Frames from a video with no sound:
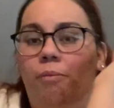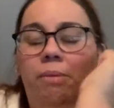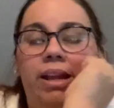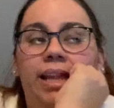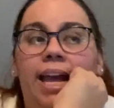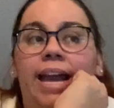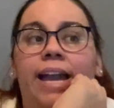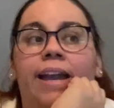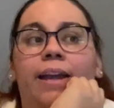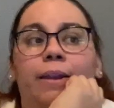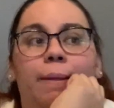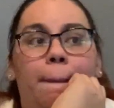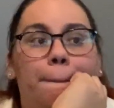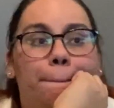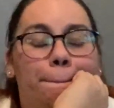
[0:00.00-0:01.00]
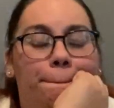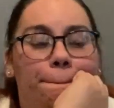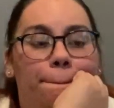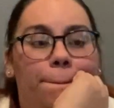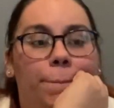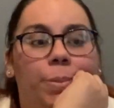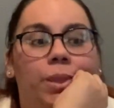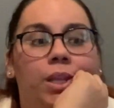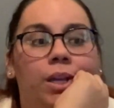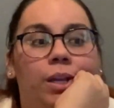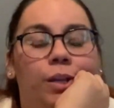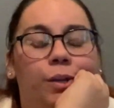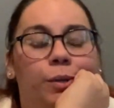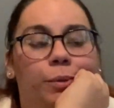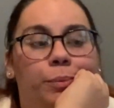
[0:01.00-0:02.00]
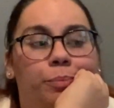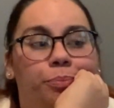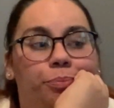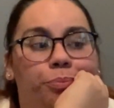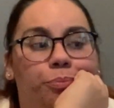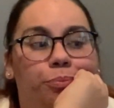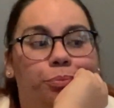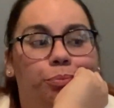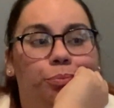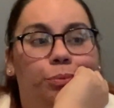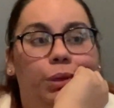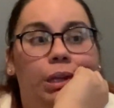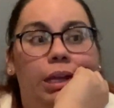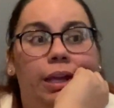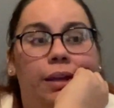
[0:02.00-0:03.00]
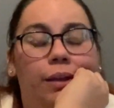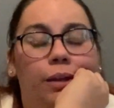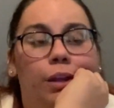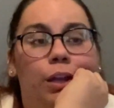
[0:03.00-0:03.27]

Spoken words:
my dad. Yeah.